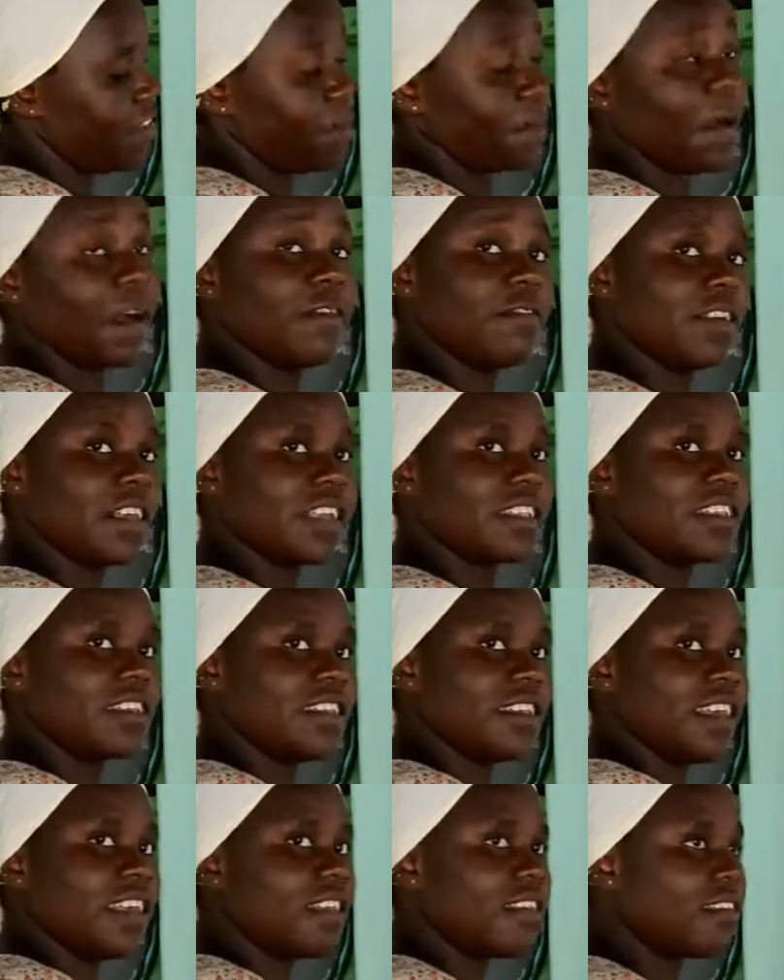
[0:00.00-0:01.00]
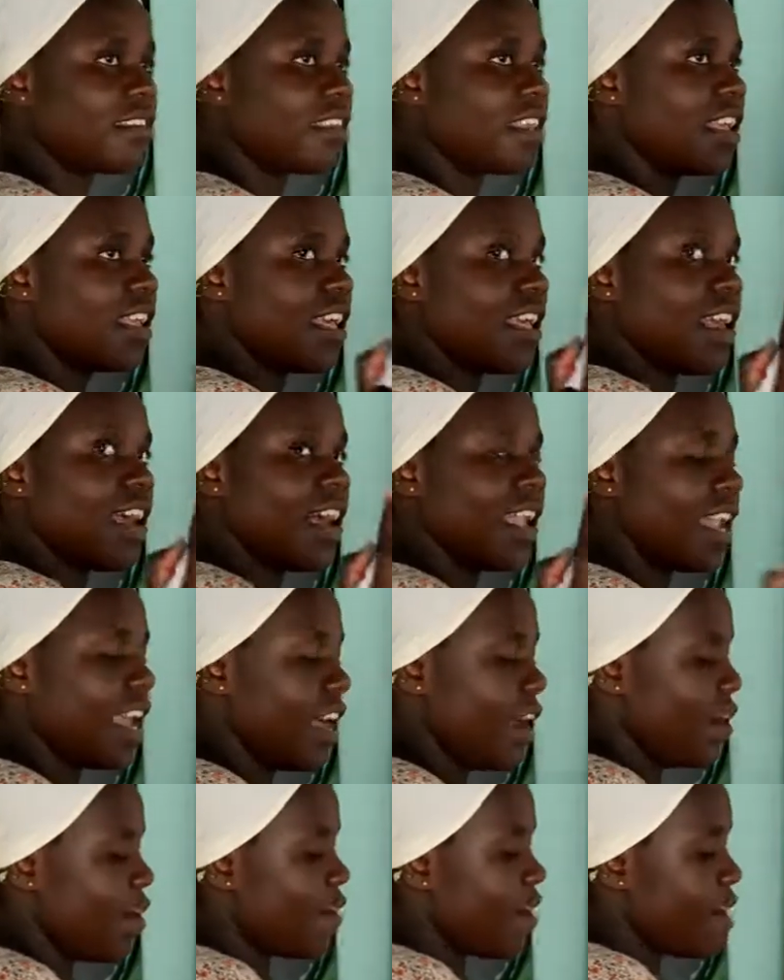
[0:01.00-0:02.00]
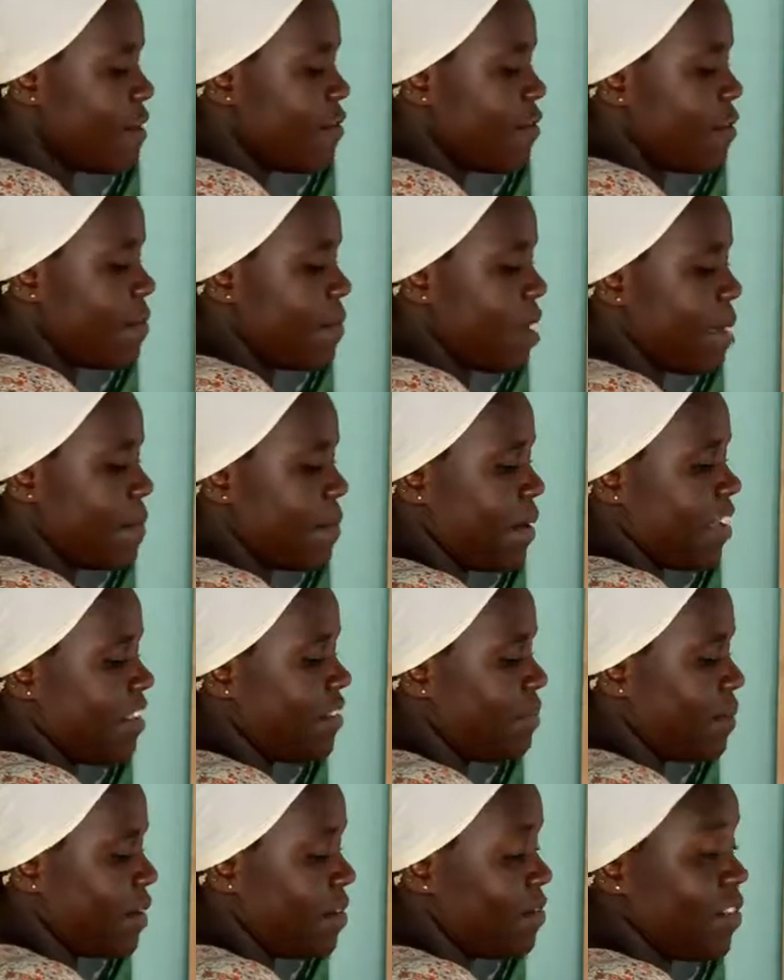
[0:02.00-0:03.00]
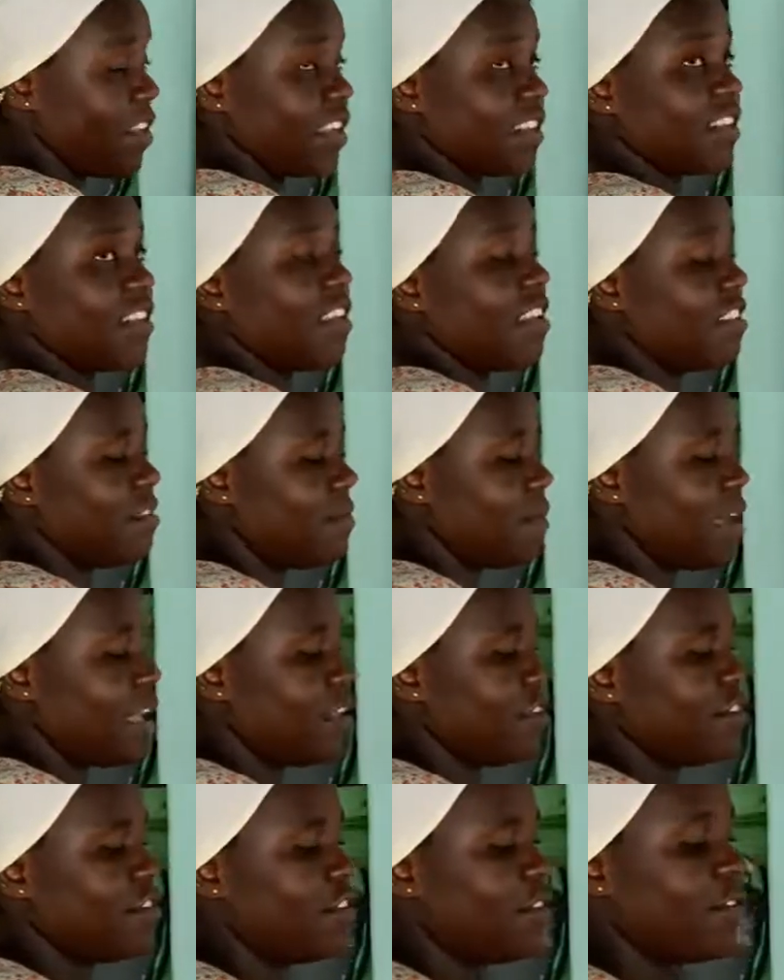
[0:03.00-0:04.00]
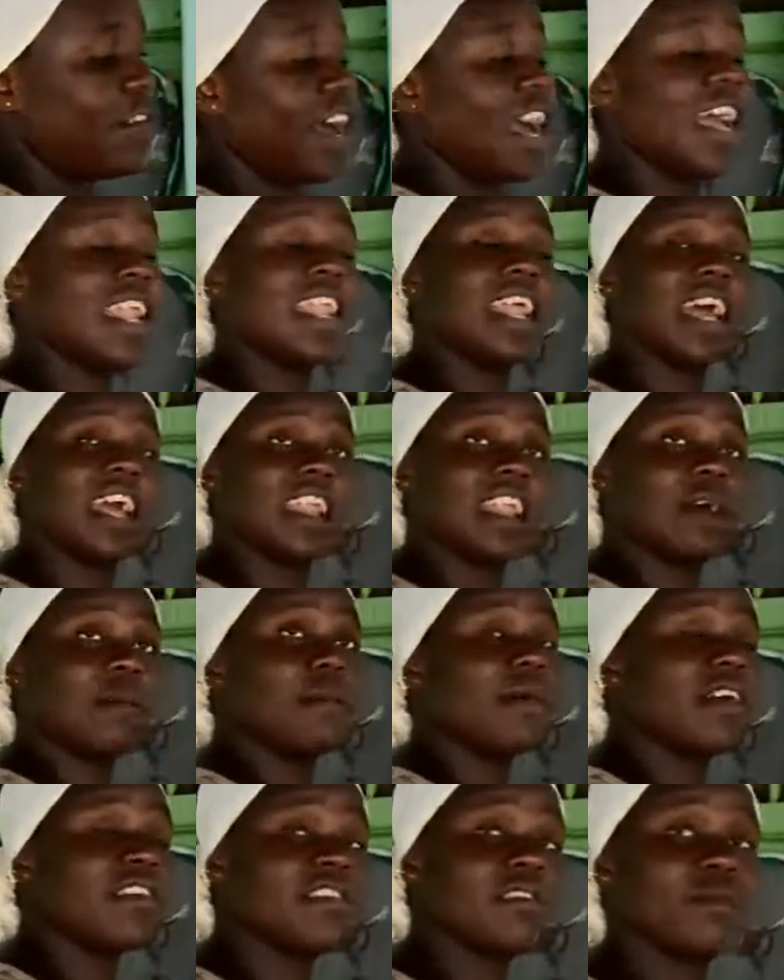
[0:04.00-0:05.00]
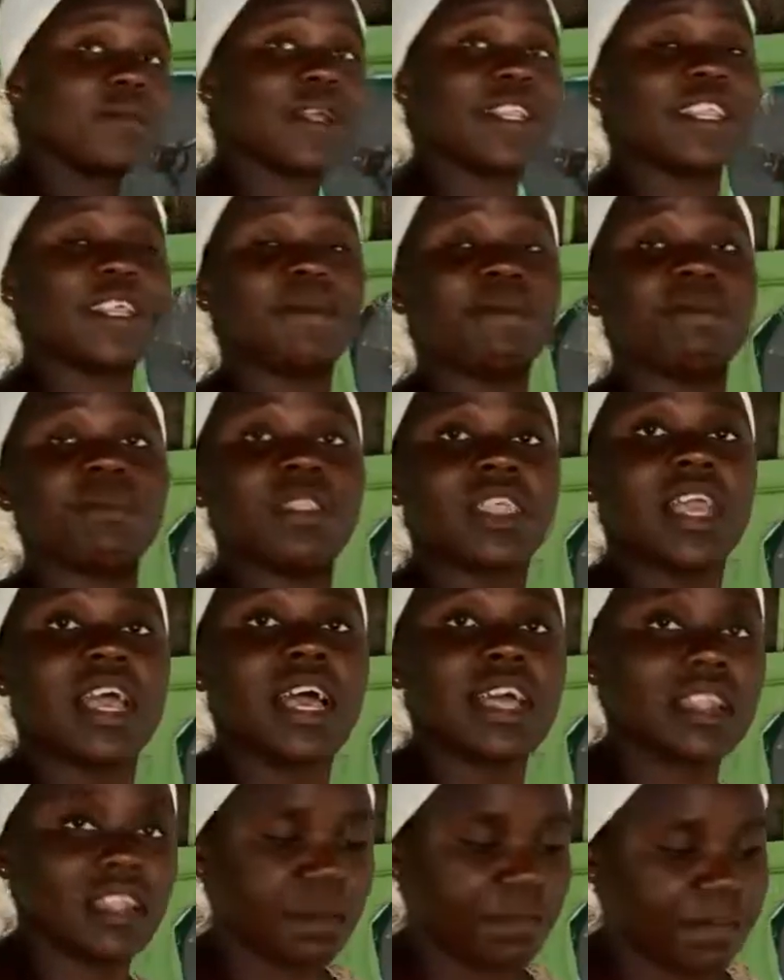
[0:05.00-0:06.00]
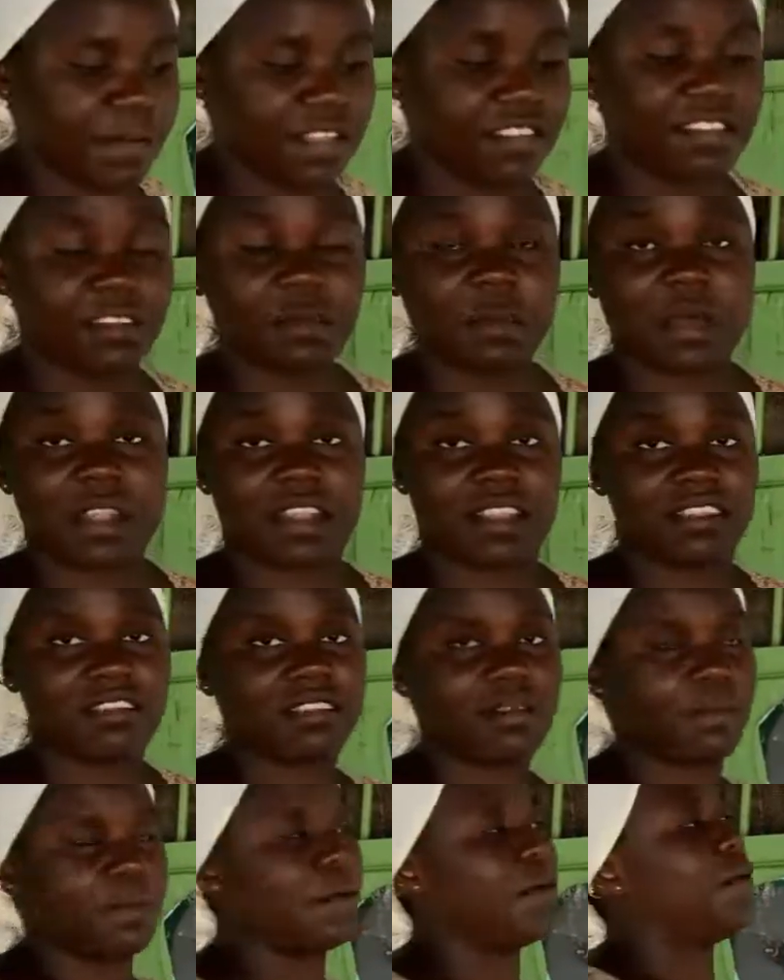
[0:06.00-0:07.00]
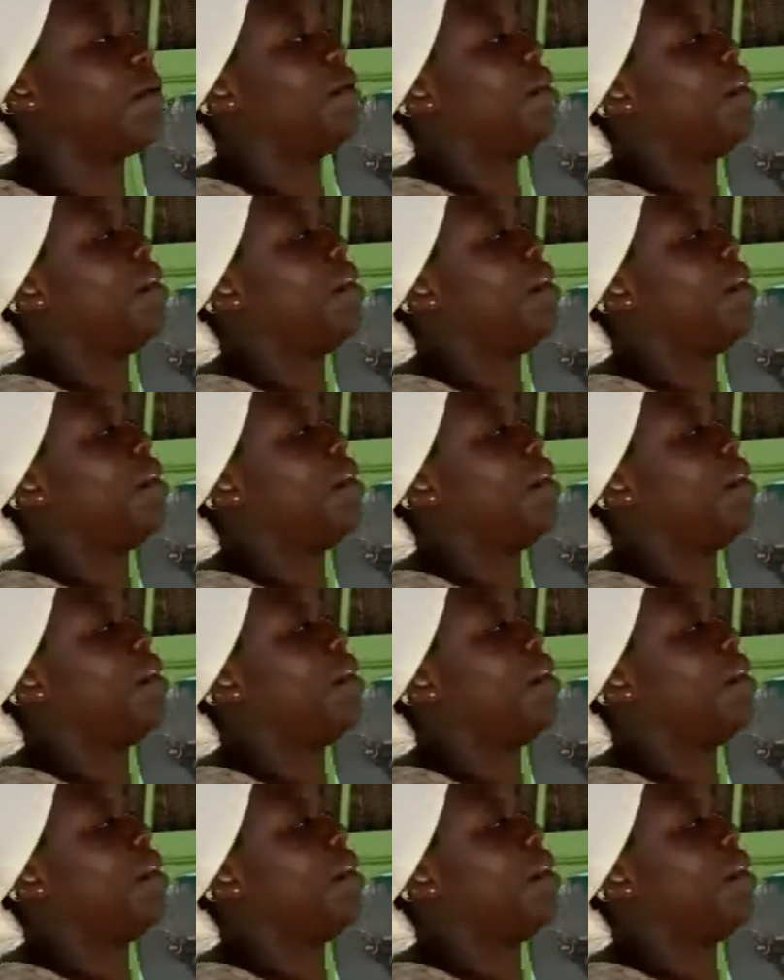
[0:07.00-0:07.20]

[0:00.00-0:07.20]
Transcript: perfect tense. And how do I form my past perfect tense? By use of had and a past participle.